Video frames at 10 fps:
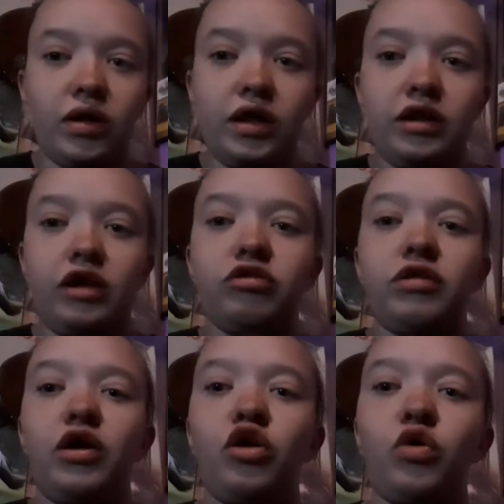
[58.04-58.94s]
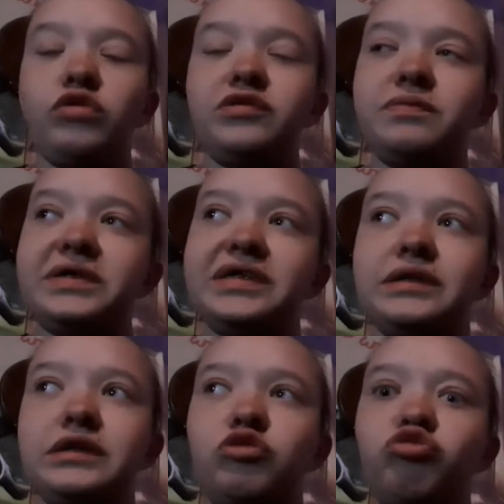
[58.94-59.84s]
And I do the air quotes
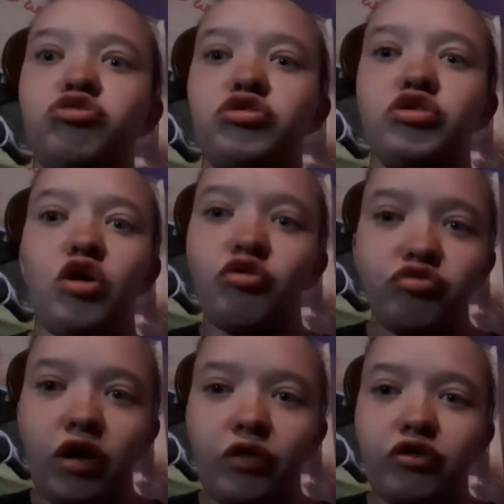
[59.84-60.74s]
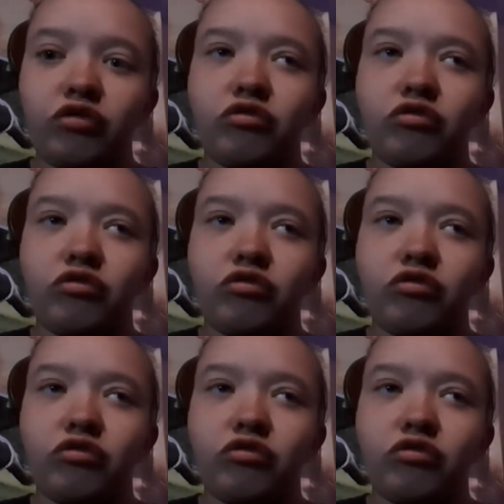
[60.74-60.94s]
because there's no food out there.